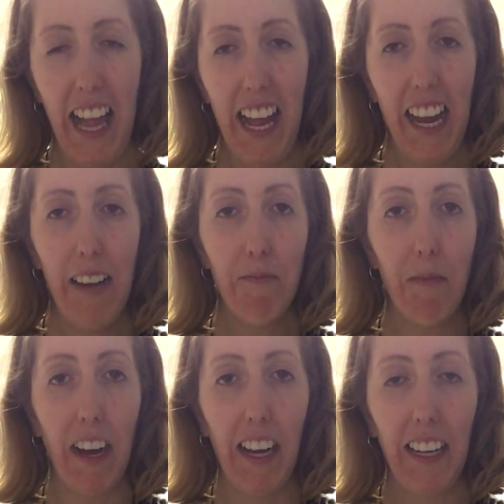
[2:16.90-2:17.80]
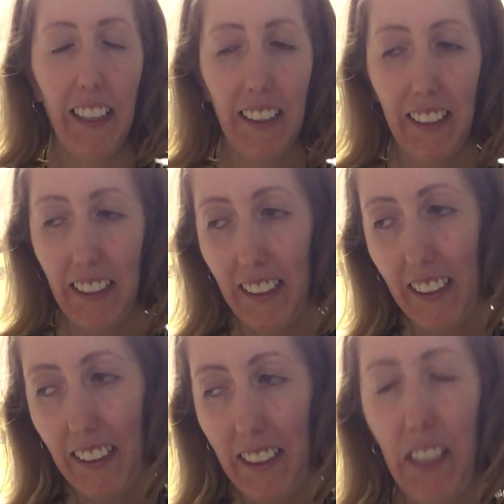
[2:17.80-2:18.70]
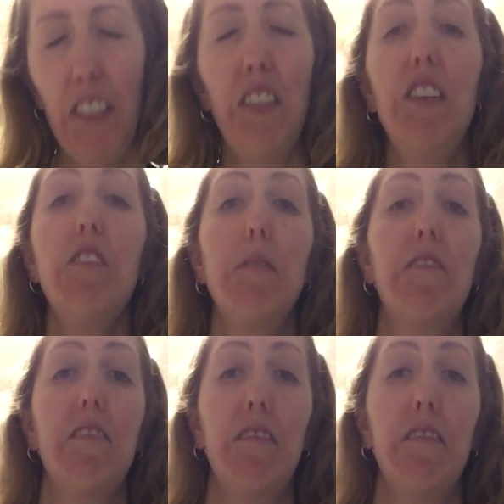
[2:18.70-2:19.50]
and my YouTube